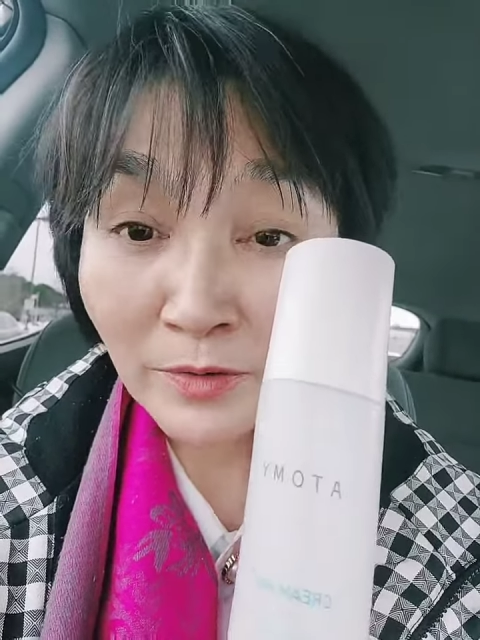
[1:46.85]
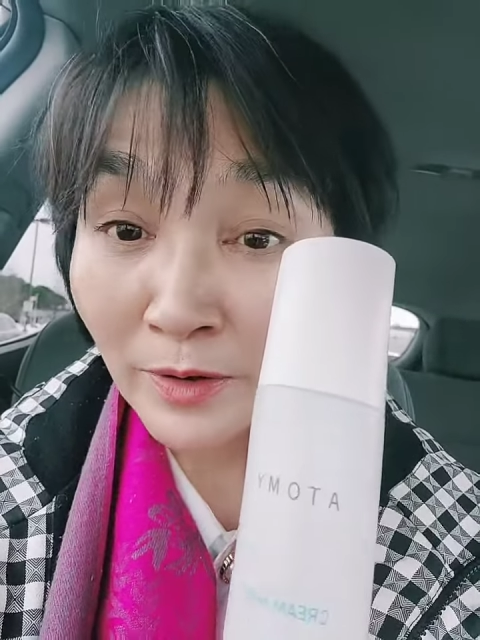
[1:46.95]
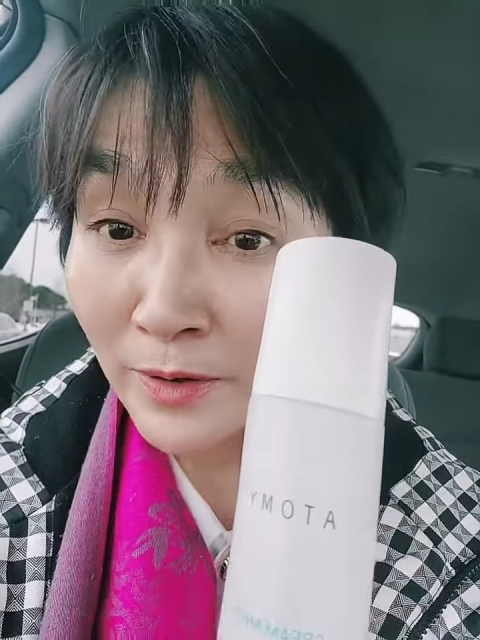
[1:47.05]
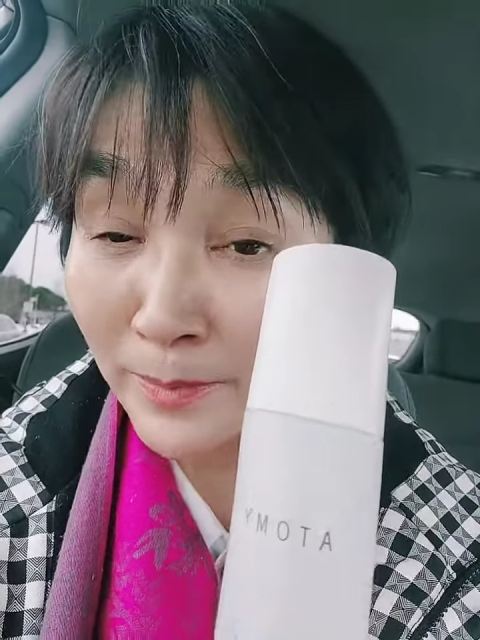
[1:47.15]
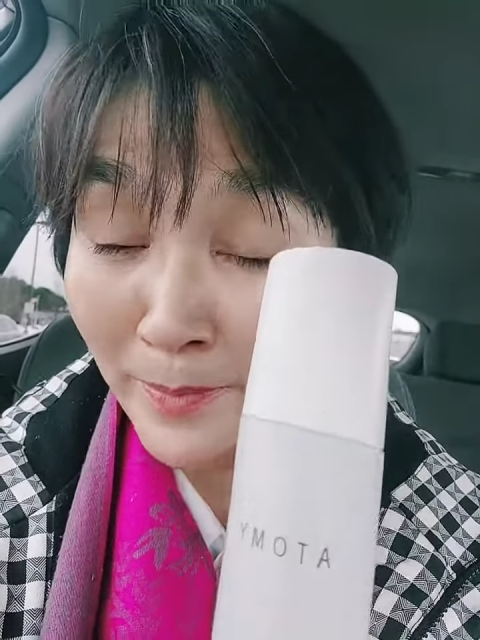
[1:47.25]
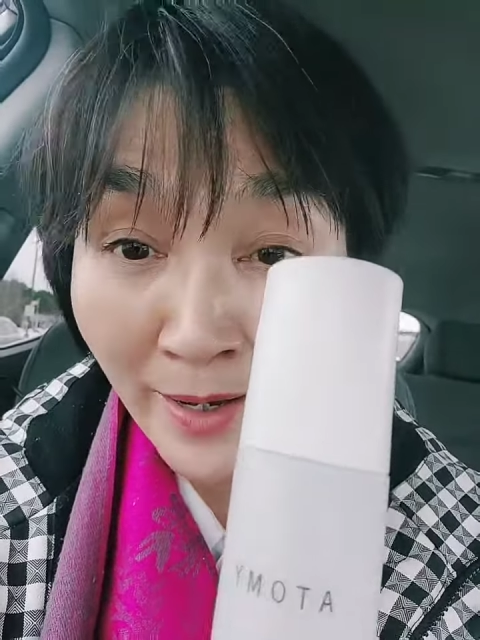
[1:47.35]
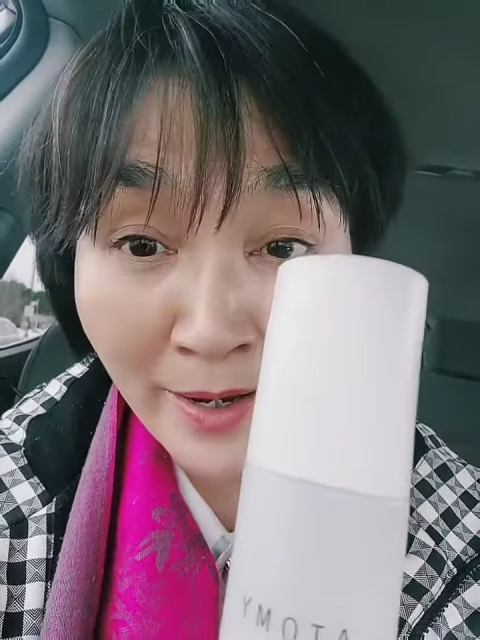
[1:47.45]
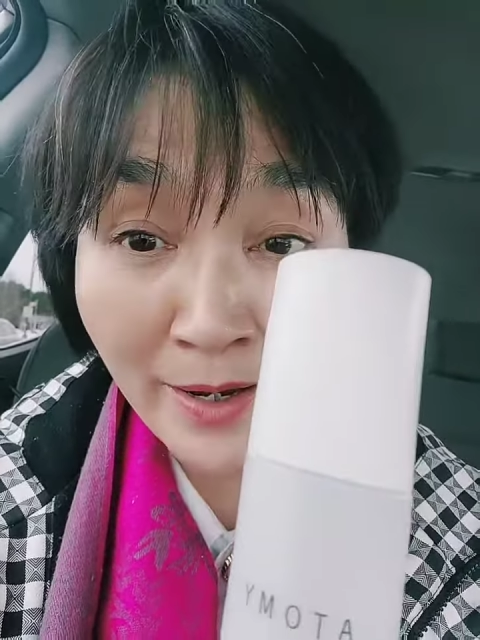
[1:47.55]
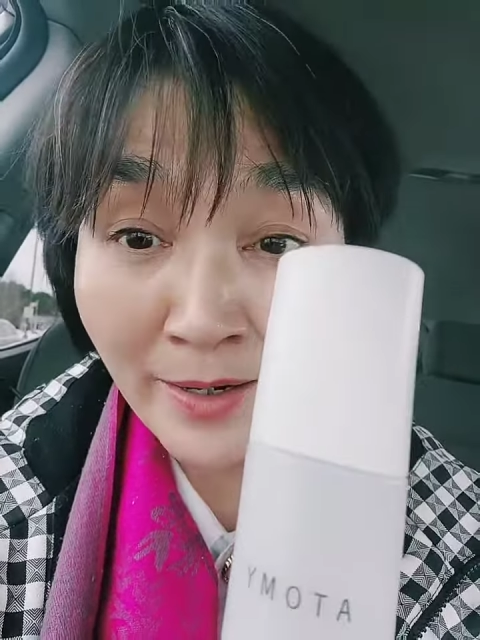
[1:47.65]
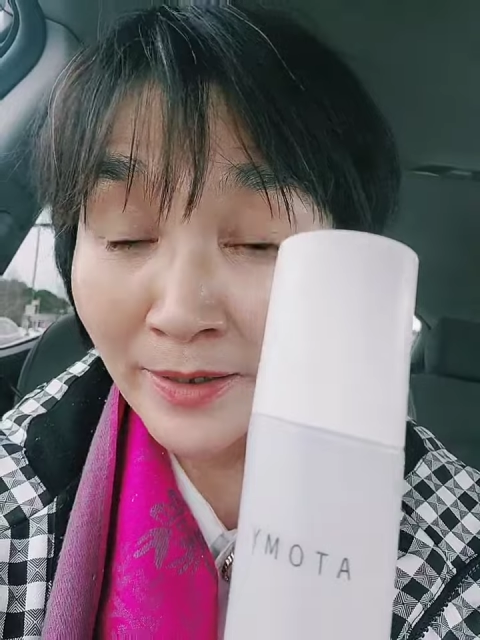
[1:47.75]
to the
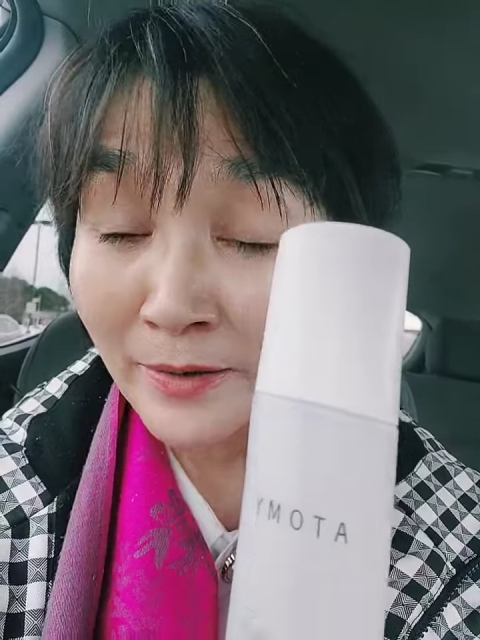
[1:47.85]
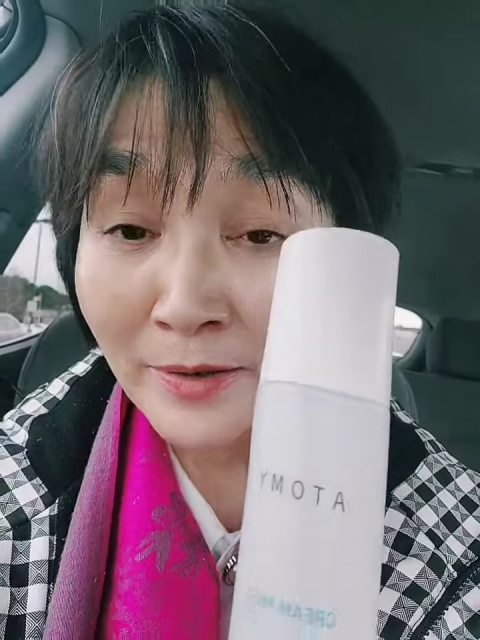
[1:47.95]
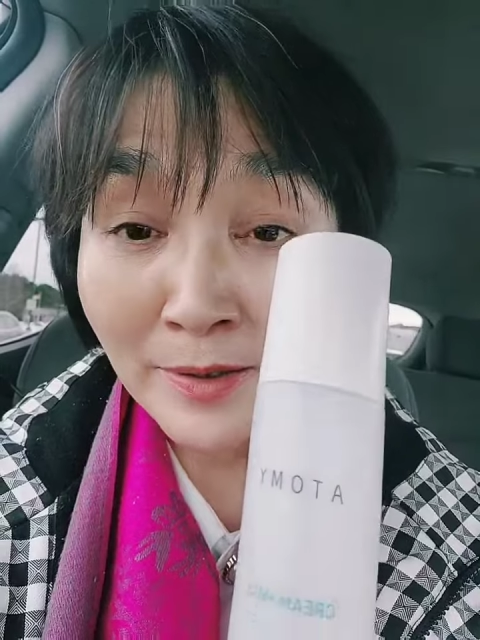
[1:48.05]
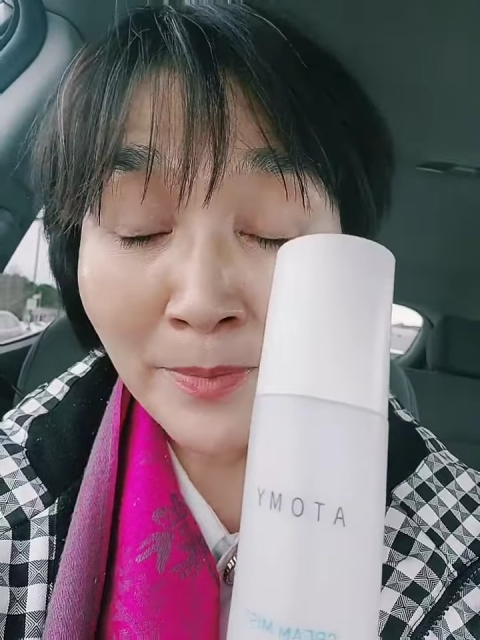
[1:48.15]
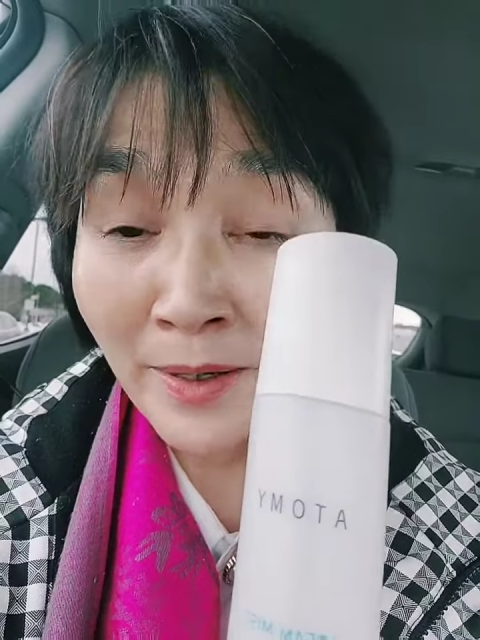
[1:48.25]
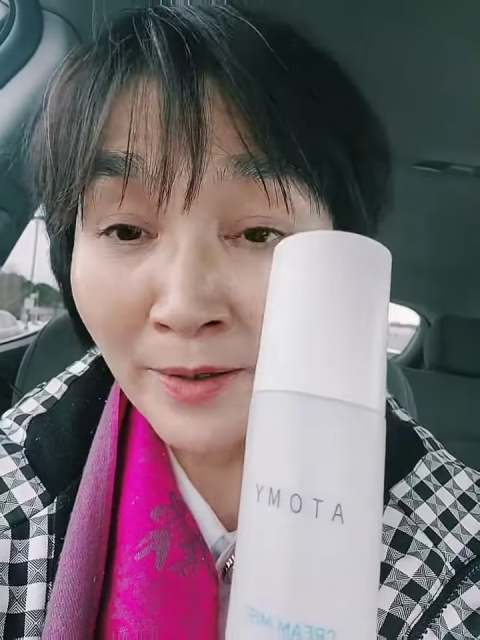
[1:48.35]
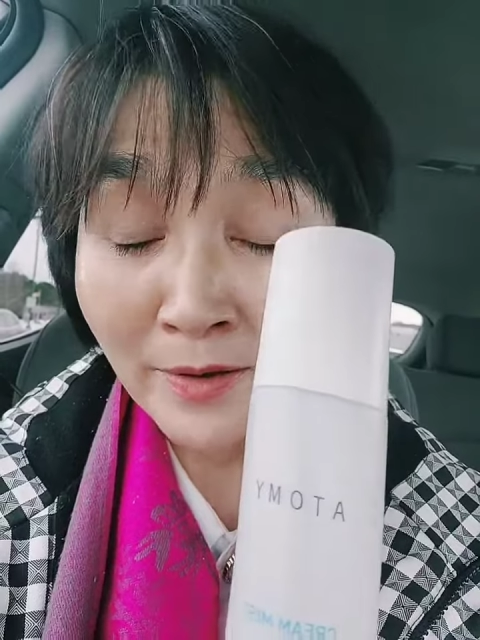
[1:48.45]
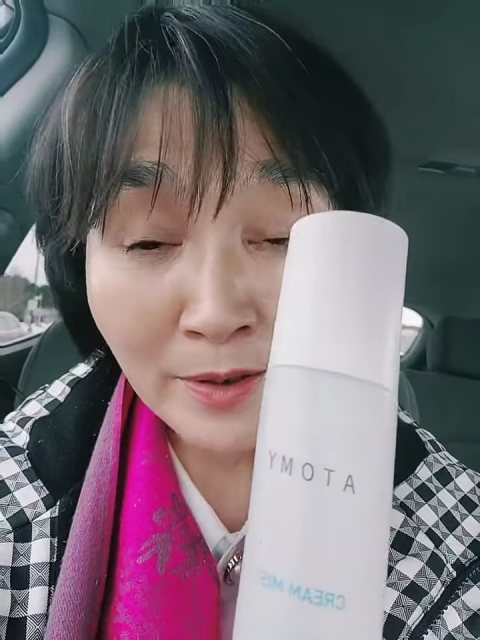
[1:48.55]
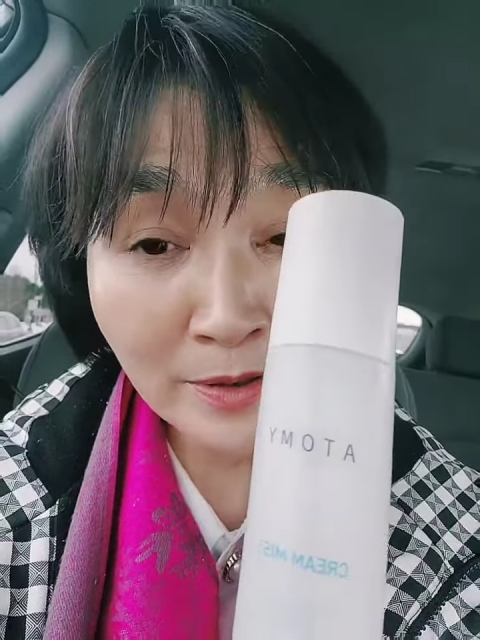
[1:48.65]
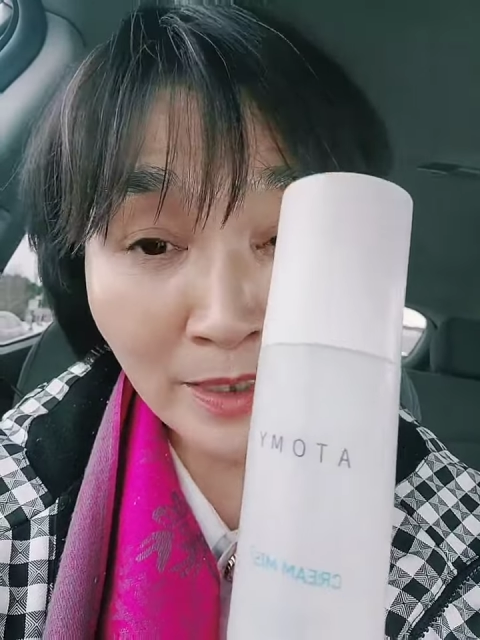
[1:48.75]
man it doesn't matter it,